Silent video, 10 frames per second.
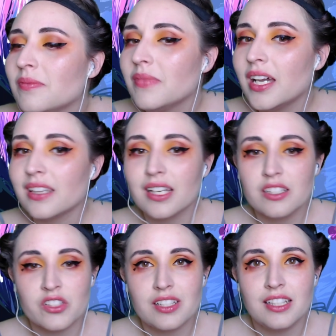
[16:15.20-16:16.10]
think
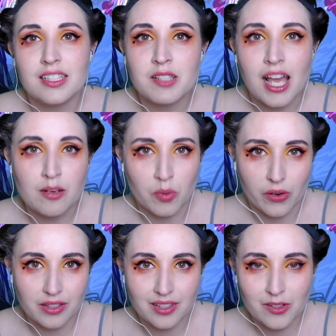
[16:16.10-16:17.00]
it's kind of
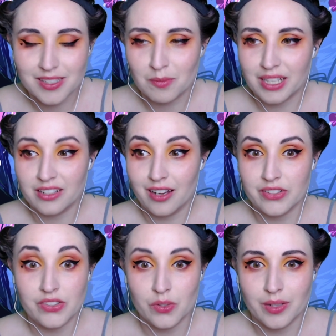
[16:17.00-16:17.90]
boring though, because I'm like not
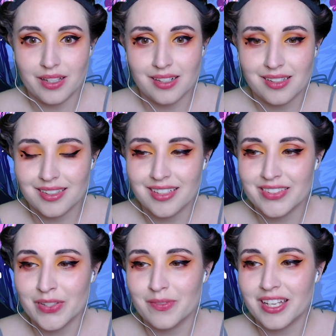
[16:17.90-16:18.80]
doing anything, so
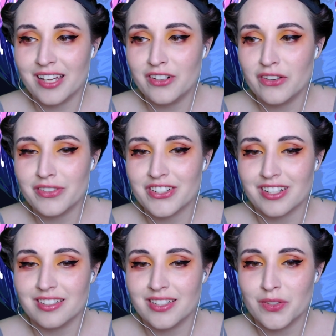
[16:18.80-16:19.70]
I'm like, I don't know if I should
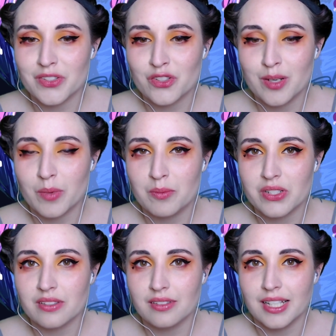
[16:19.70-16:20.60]
continue a stream where I'm
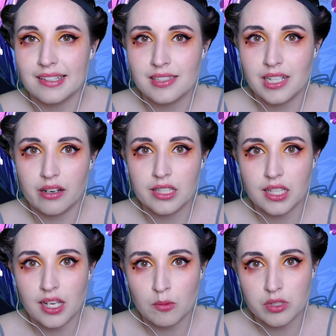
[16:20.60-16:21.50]
just like staring at the
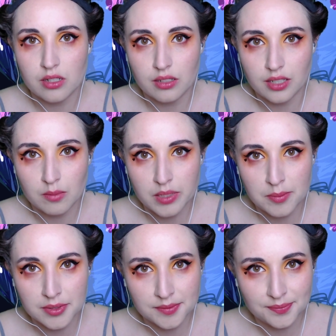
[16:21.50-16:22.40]
camera talking to people.